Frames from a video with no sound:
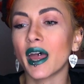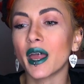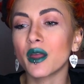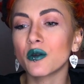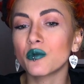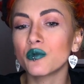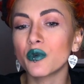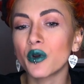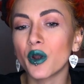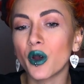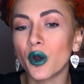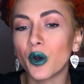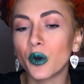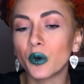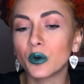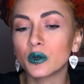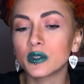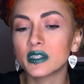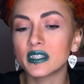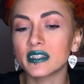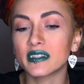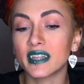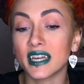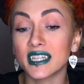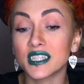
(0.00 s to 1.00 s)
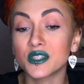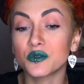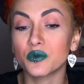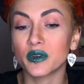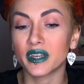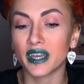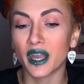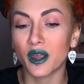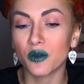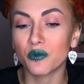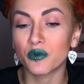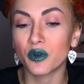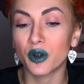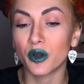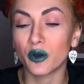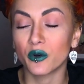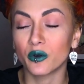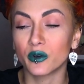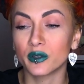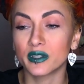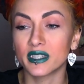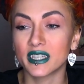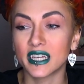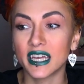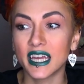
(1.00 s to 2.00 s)
i wrote that's when i
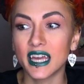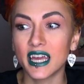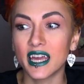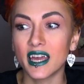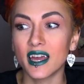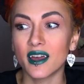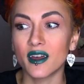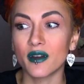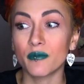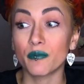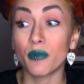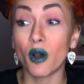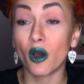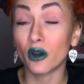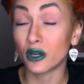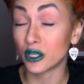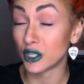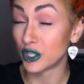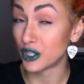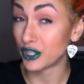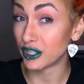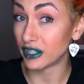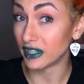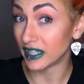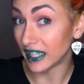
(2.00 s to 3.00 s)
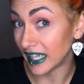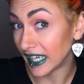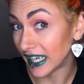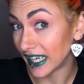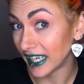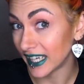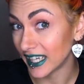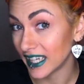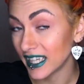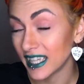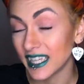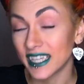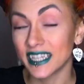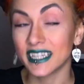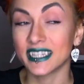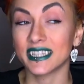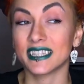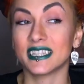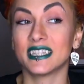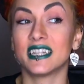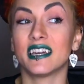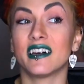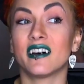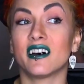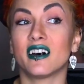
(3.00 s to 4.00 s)
wrote partially
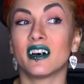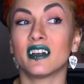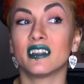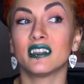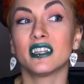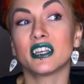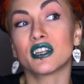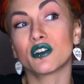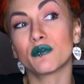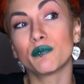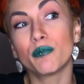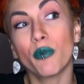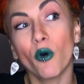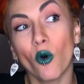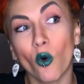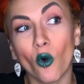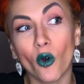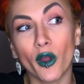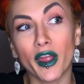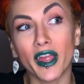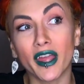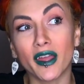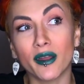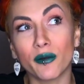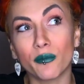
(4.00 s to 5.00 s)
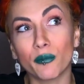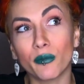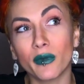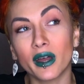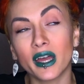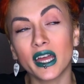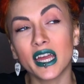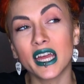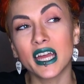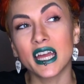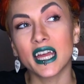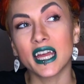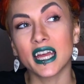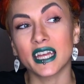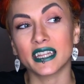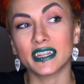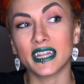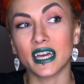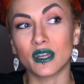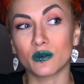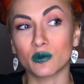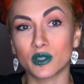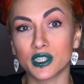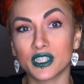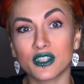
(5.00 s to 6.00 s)
the little poem
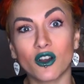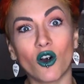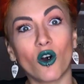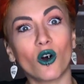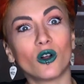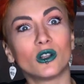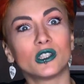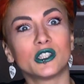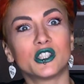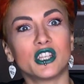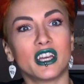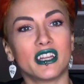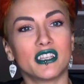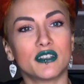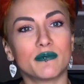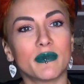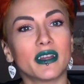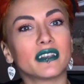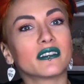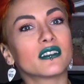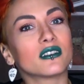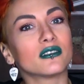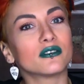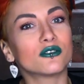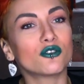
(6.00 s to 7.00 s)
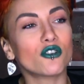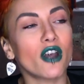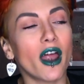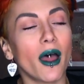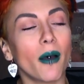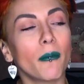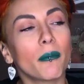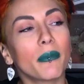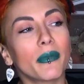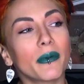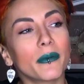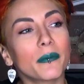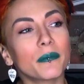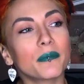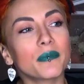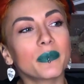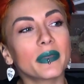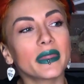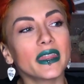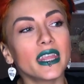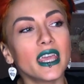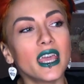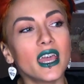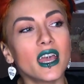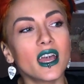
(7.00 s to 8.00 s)
that was called judgmental trap
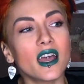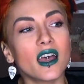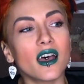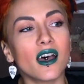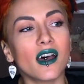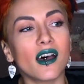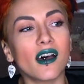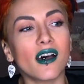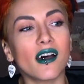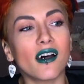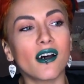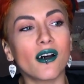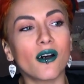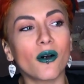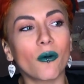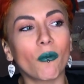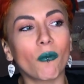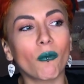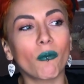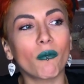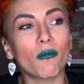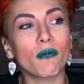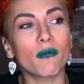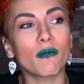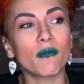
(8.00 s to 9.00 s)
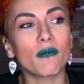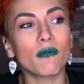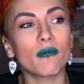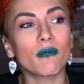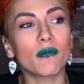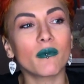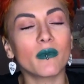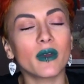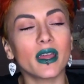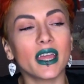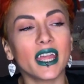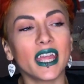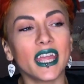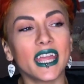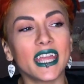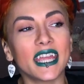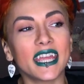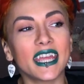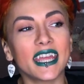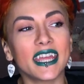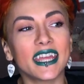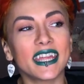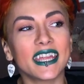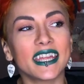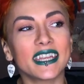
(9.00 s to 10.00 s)
um,
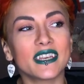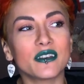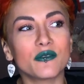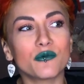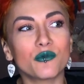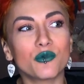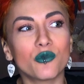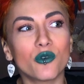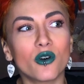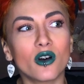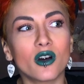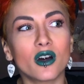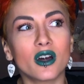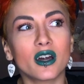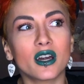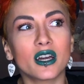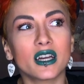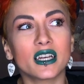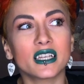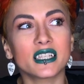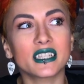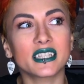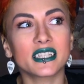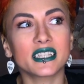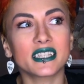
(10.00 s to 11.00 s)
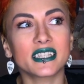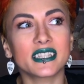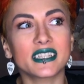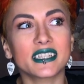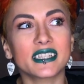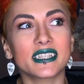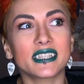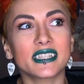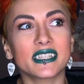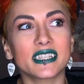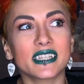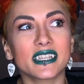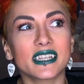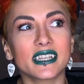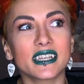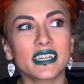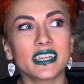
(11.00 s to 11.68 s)
it was